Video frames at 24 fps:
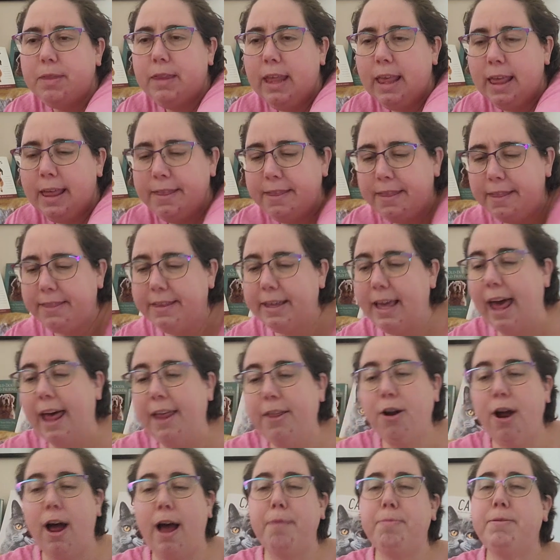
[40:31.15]
And then the other
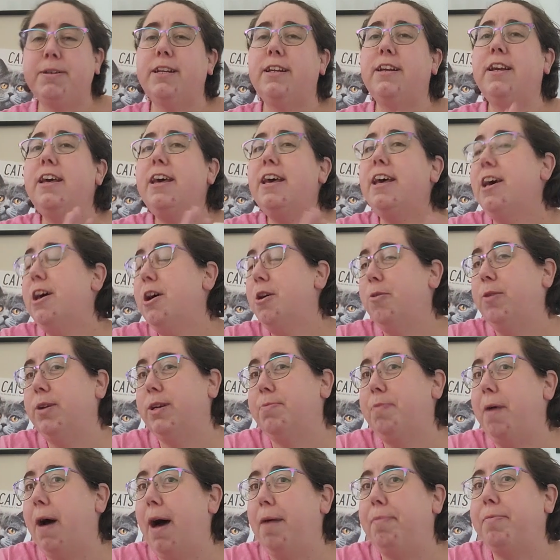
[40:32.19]
option, which
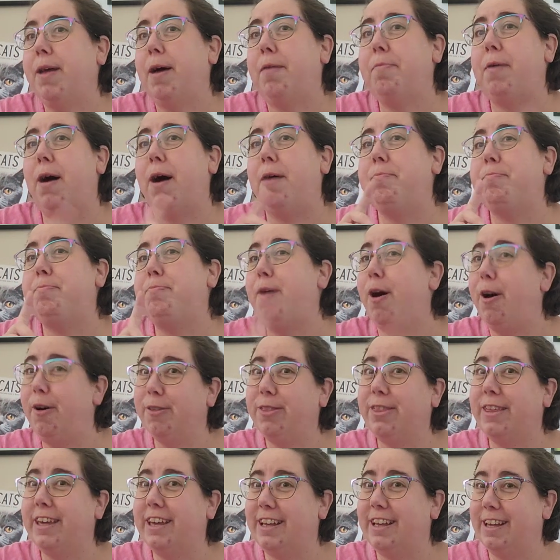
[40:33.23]
popped up on both
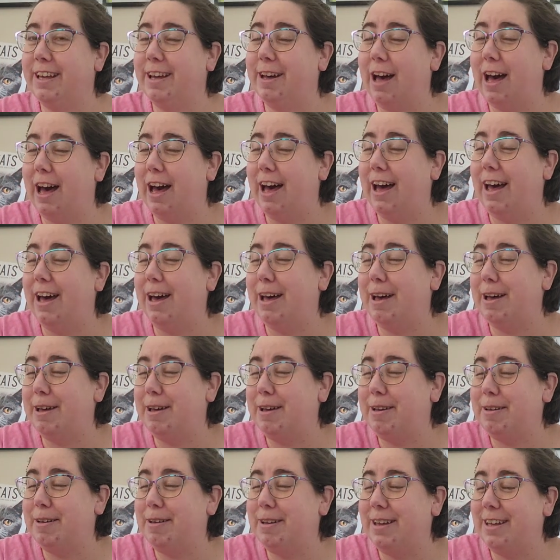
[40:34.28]
uh,
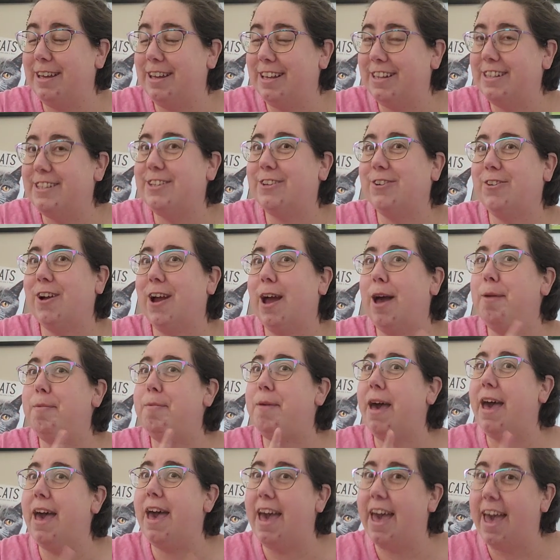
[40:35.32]
Instagram
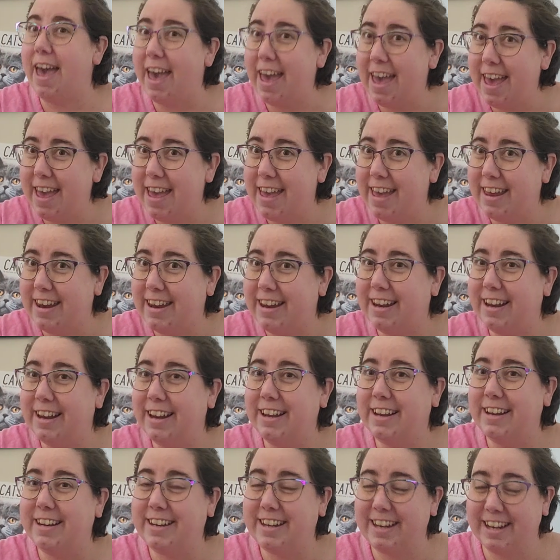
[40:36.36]
and
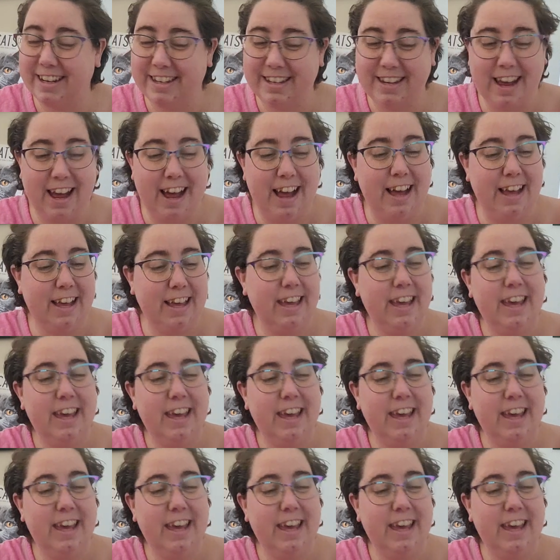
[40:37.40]
TikTok,